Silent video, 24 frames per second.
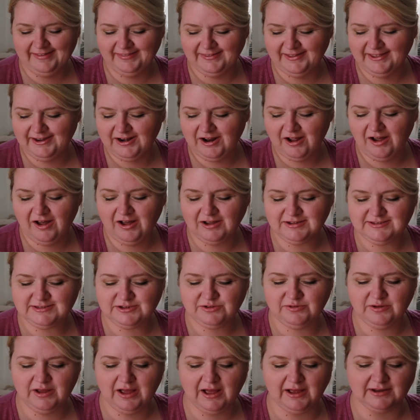and then I
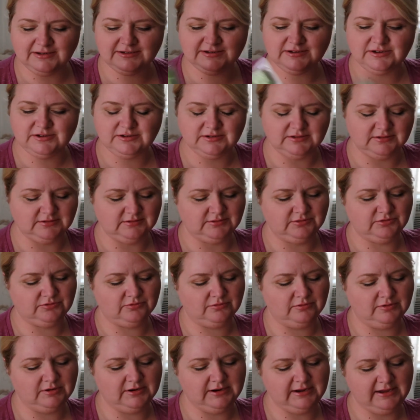also got
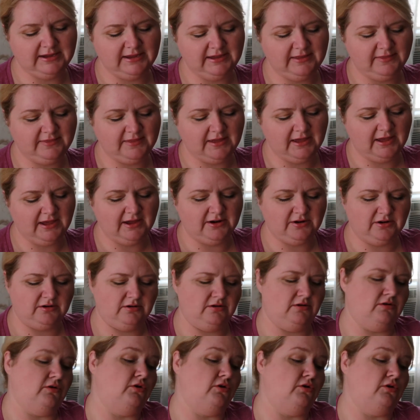three that